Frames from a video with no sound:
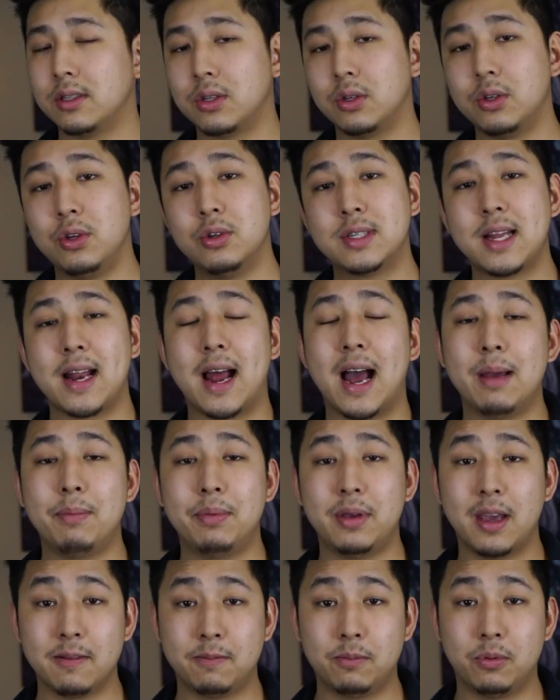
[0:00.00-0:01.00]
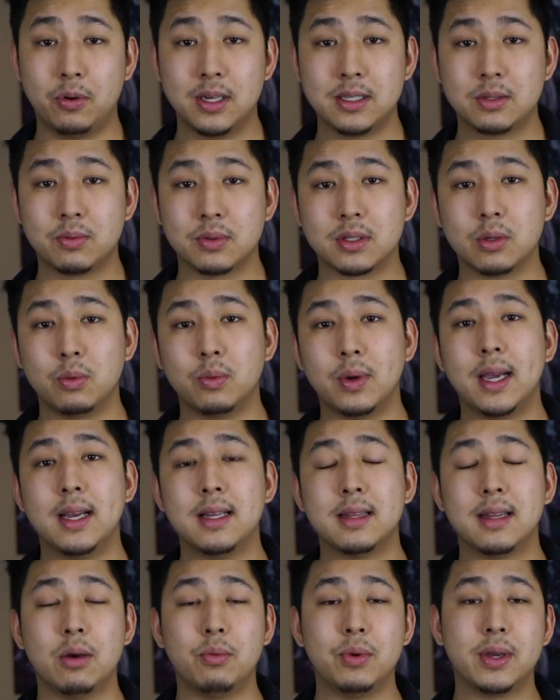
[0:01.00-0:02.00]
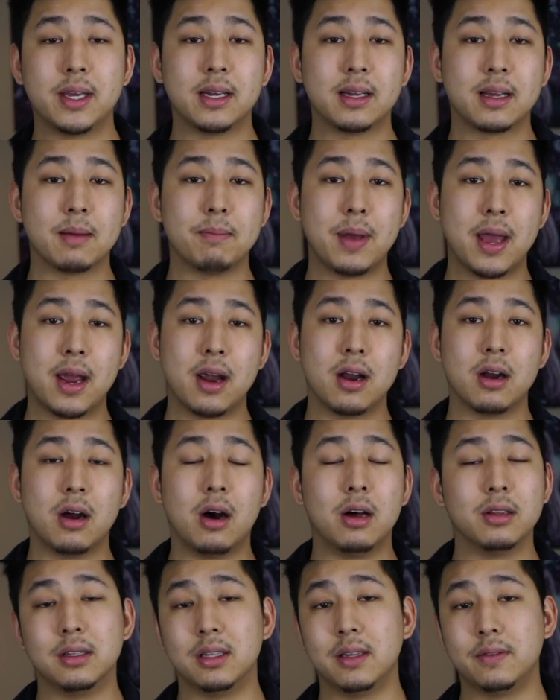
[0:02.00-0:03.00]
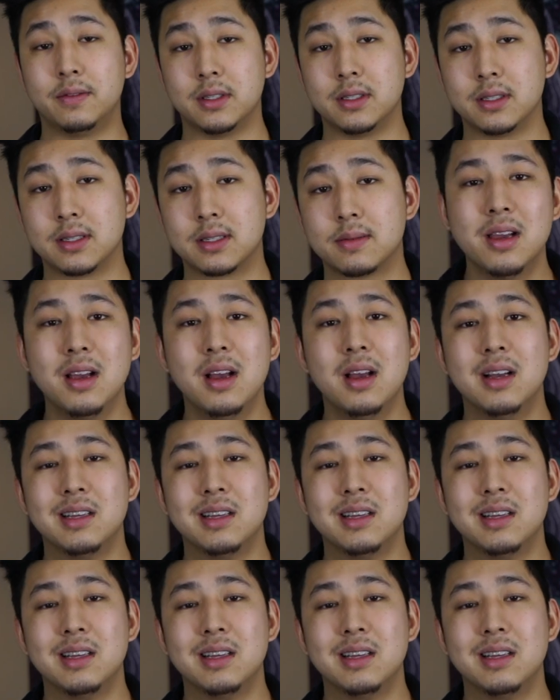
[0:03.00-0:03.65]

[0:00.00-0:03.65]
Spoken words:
So using IPF points was the way that we can compare all the lifters.